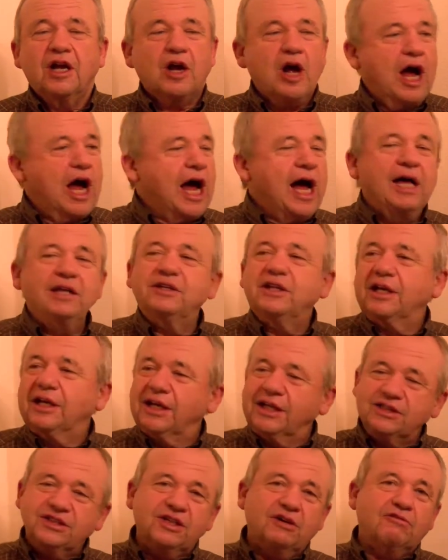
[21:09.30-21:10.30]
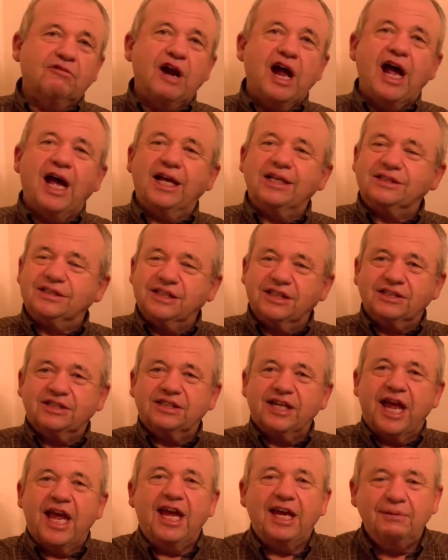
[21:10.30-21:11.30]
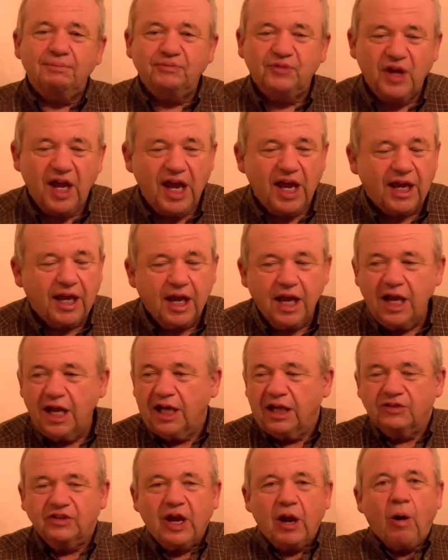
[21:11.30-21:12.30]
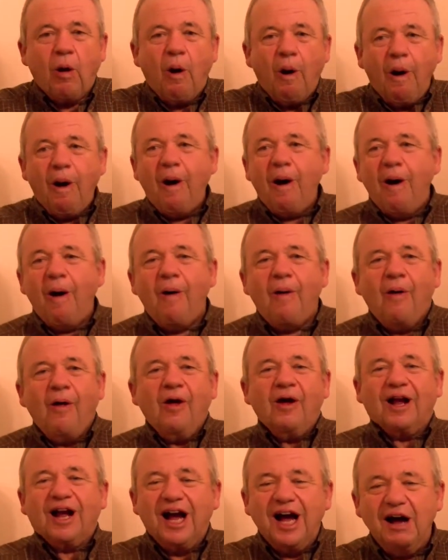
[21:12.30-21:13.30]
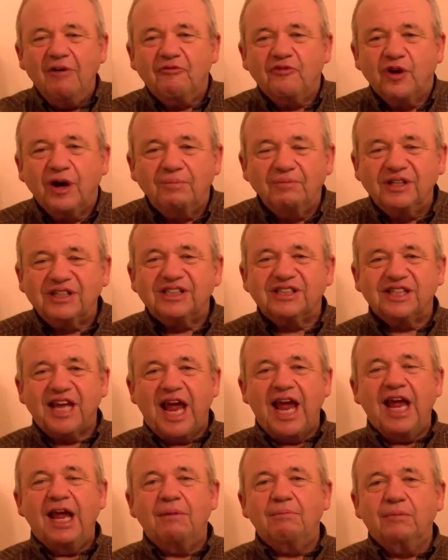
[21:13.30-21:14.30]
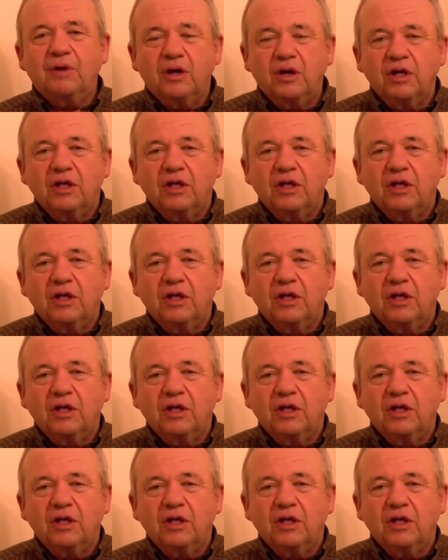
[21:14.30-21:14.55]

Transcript: Condoleezza Rice, the same thing. They all come from the same